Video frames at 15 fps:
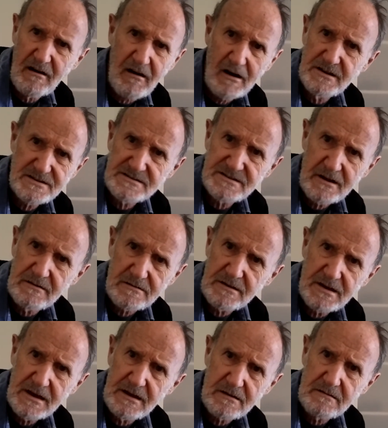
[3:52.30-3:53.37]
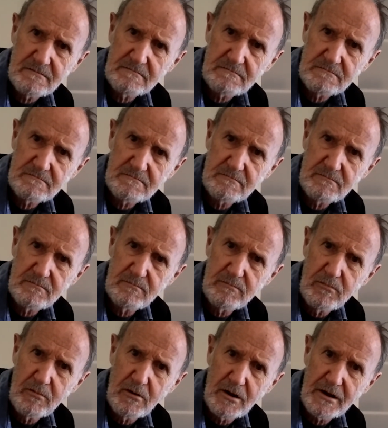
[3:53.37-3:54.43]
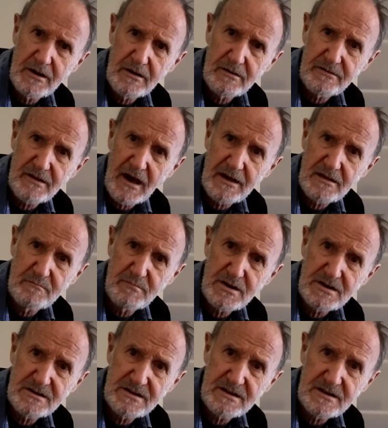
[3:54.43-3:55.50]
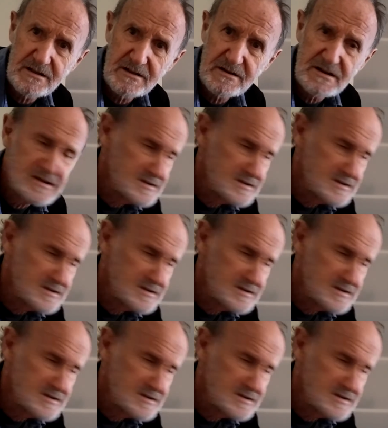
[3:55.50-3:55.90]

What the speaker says: I just don't get what other big deal it